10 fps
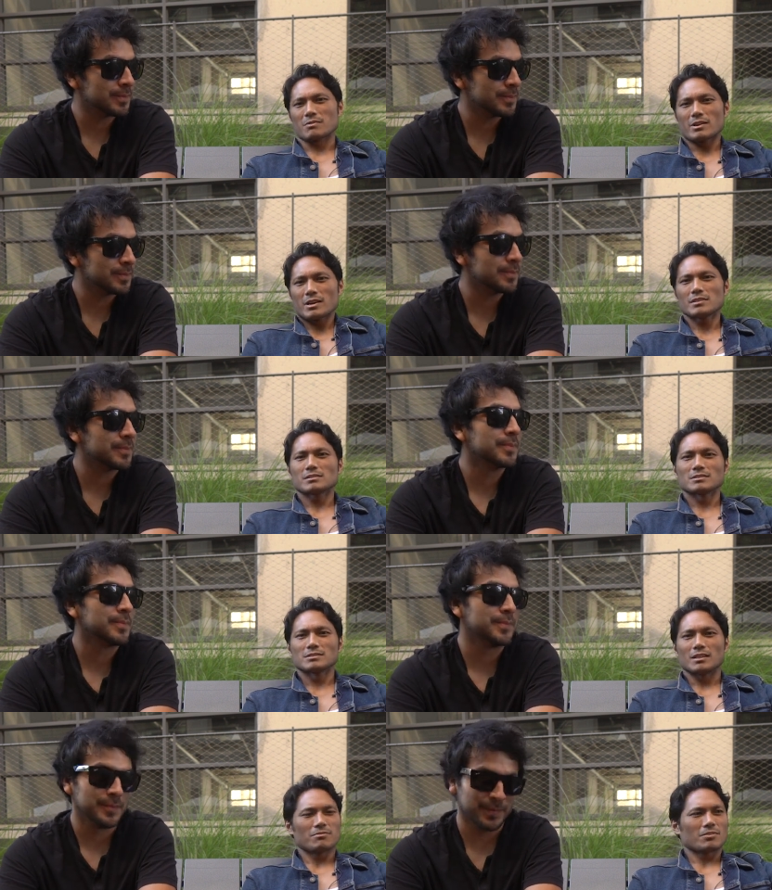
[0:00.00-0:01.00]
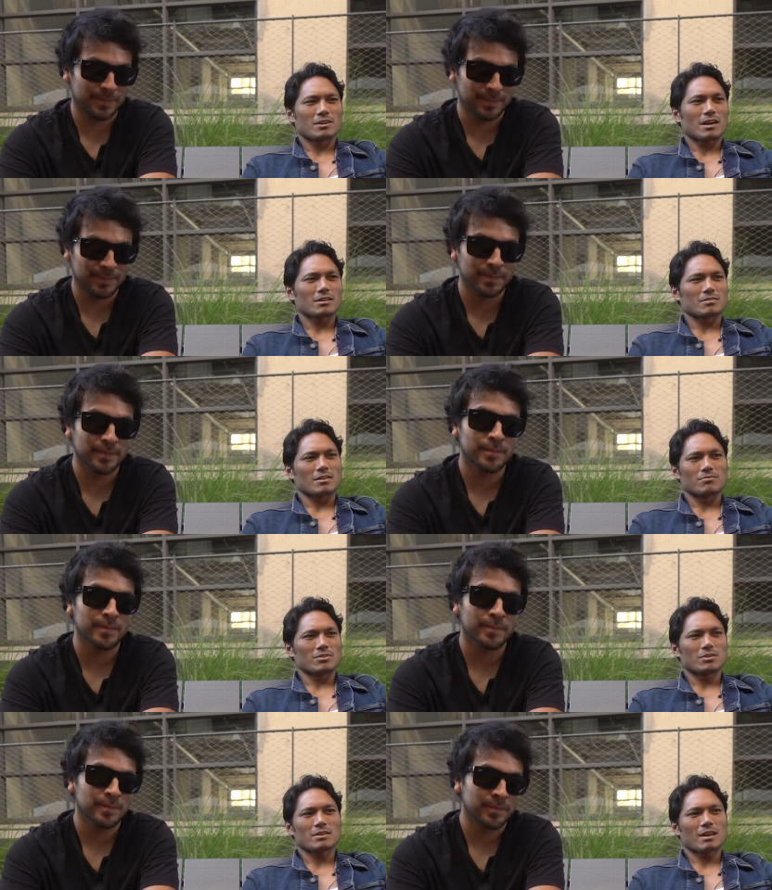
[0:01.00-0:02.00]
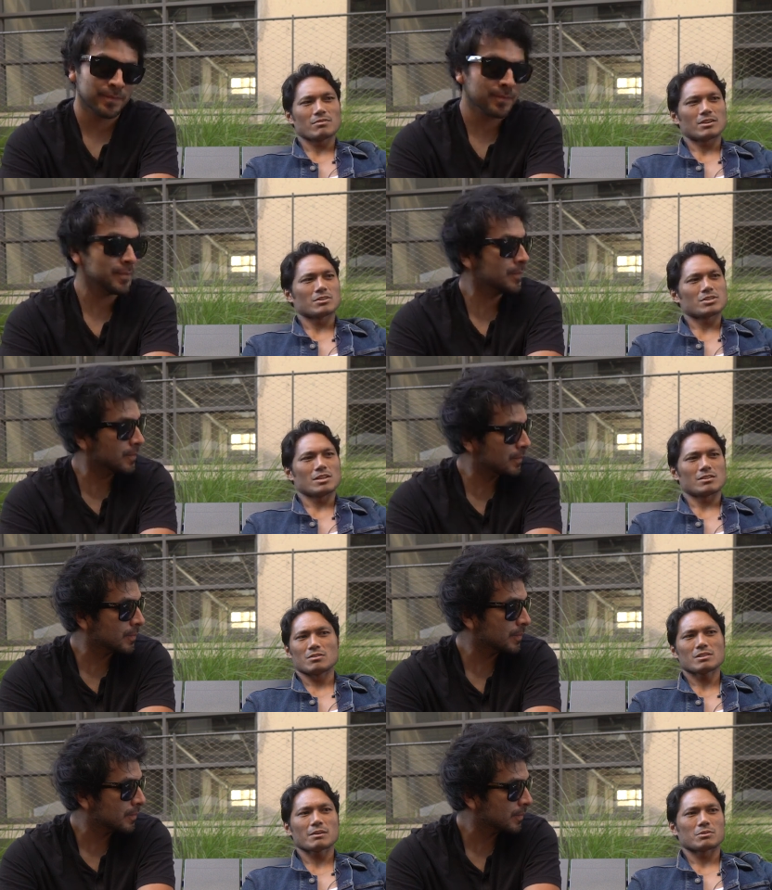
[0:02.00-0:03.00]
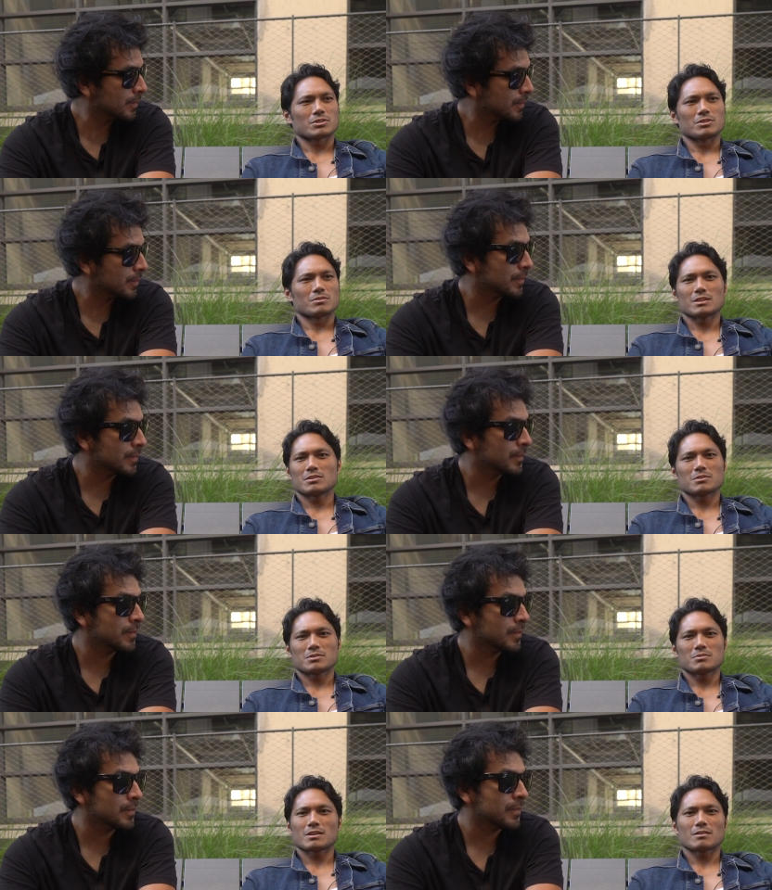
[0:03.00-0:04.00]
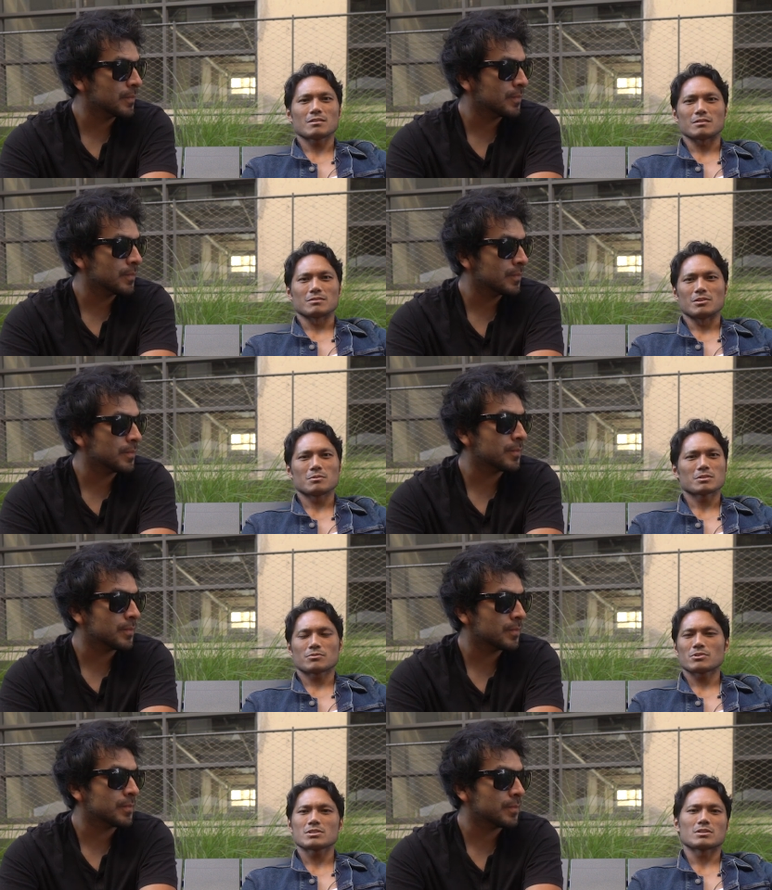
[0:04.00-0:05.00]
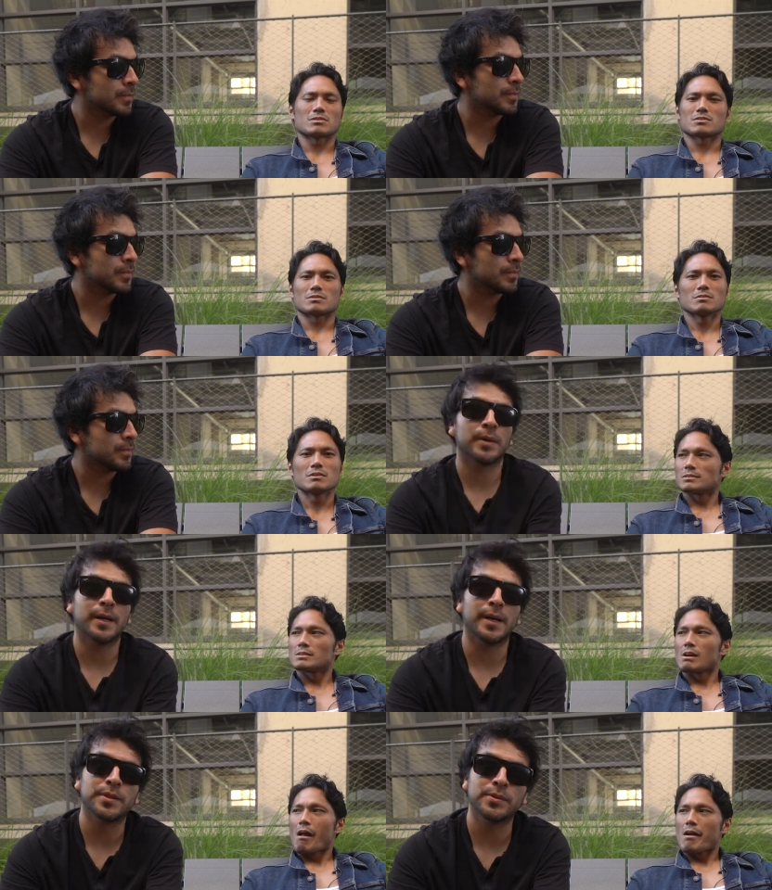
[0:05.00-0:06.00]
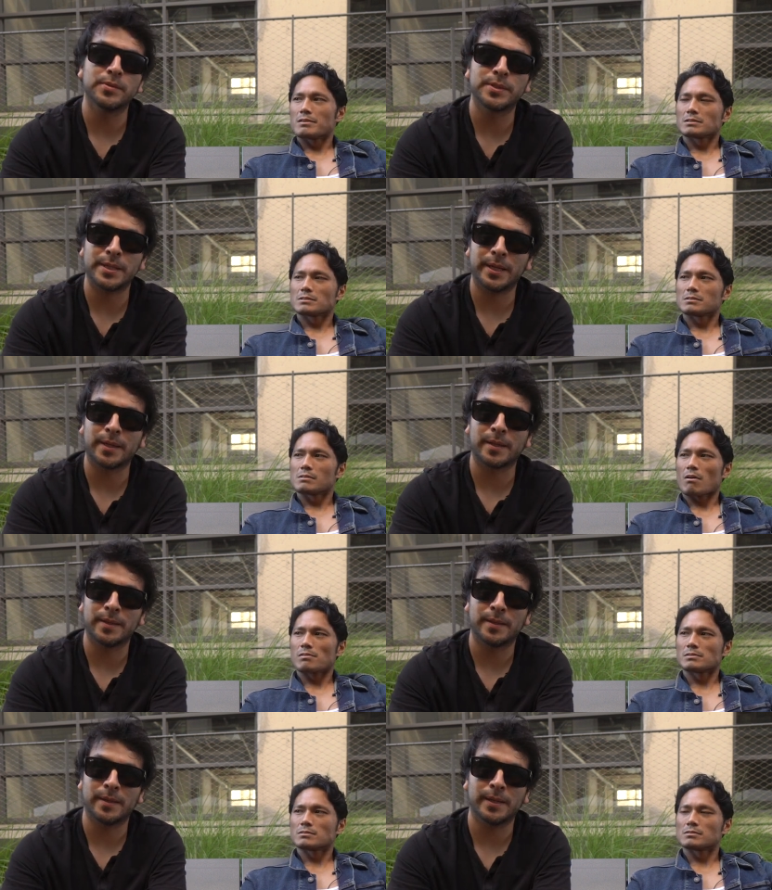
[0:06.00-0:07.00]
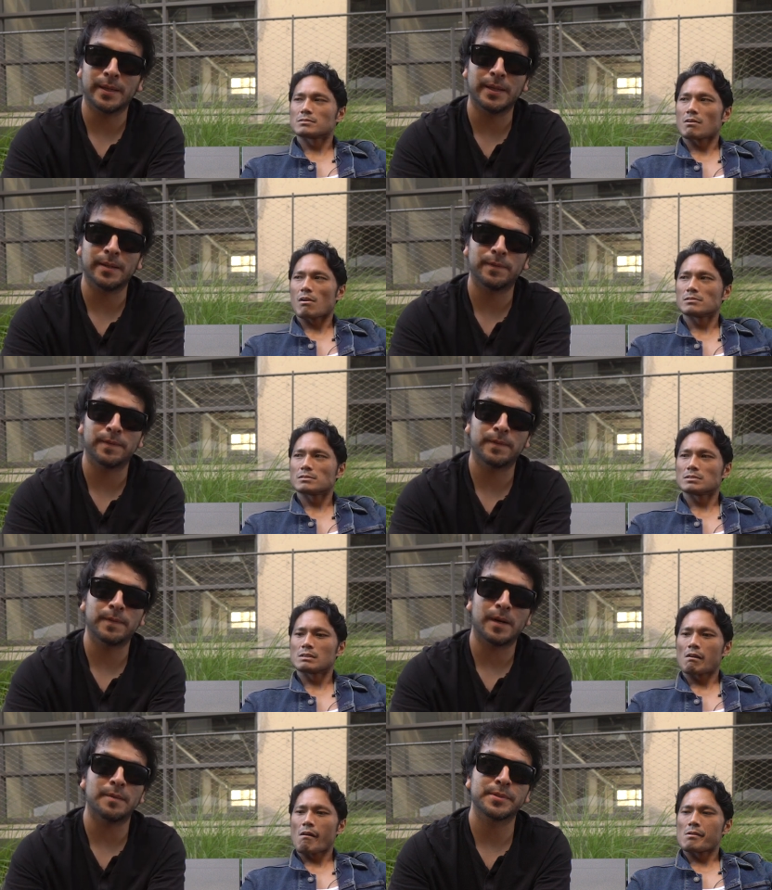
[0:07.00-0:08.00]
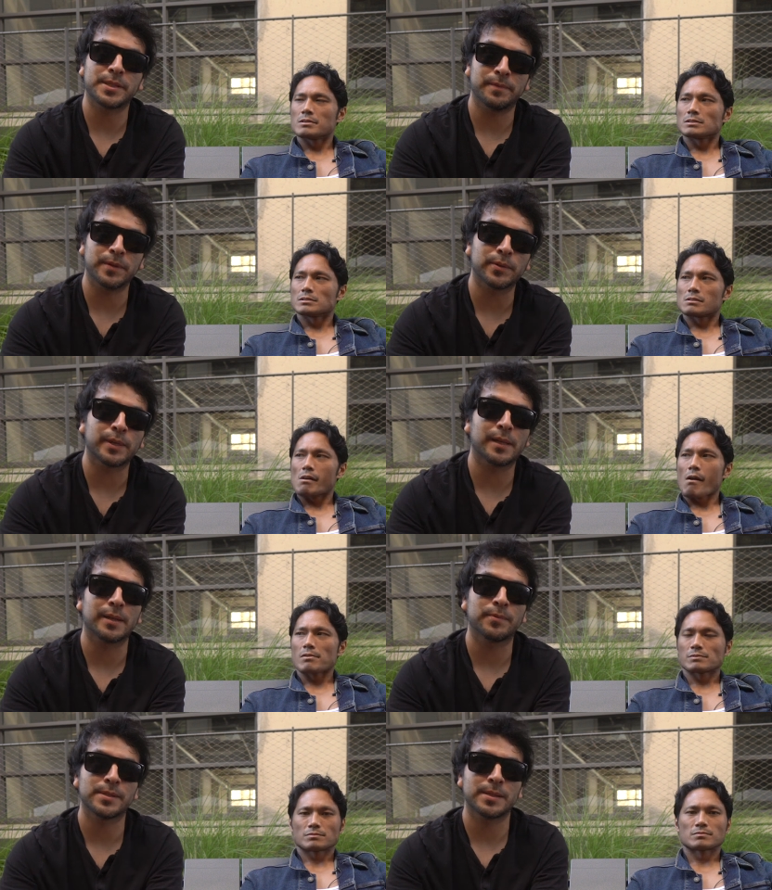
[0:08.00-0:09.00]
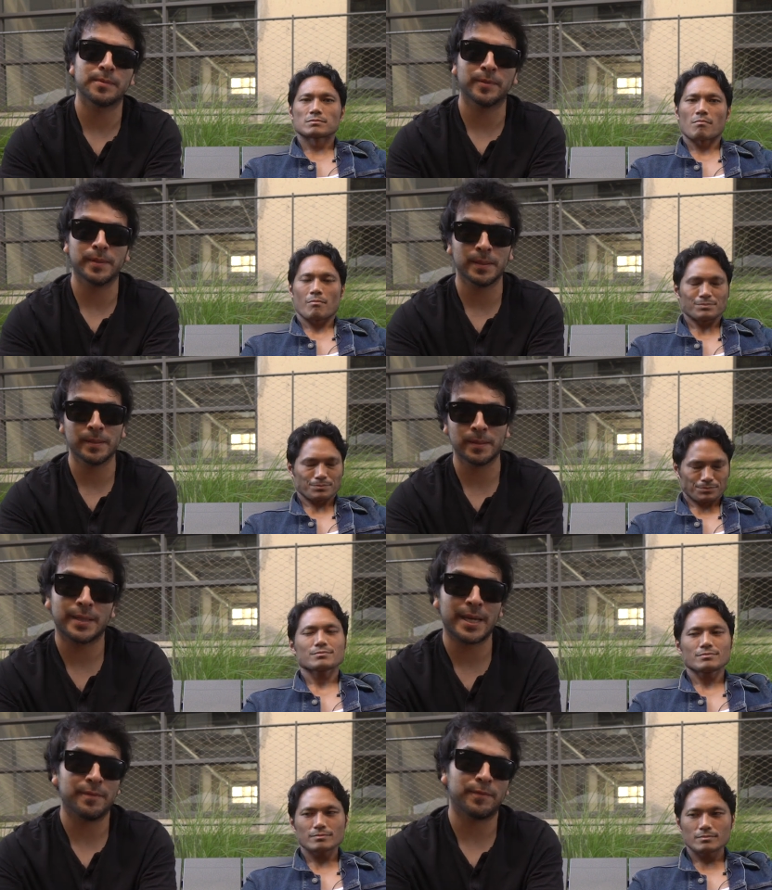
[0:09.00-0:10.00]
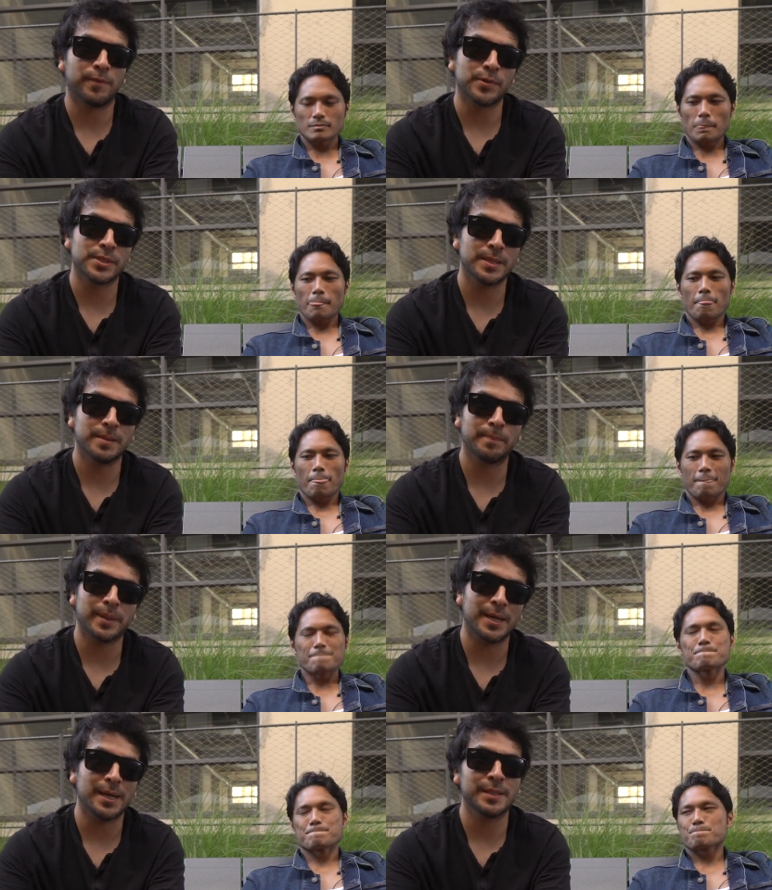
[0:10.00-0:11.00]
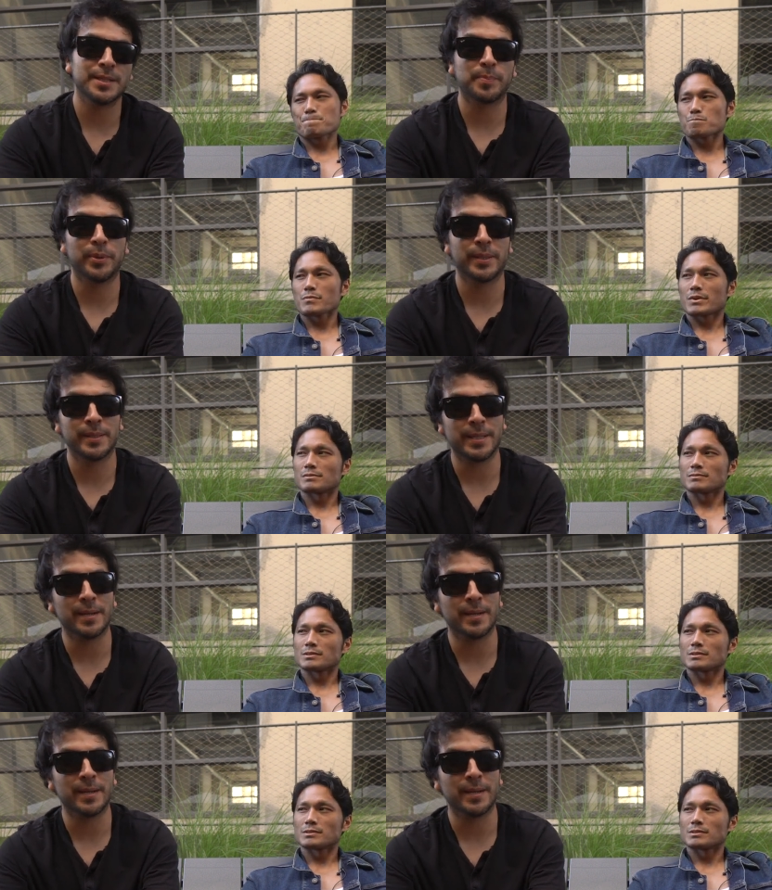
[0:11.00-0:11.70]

Speaker 1: it, right? If you're not, if you don't have the energy and you don't like what you're doing, then don't do it at all. No one's forcing you to.
Speaker 2: I do think that if, obviously, if you don't click with someone, you can't force it, but mm-hmm. at least put in the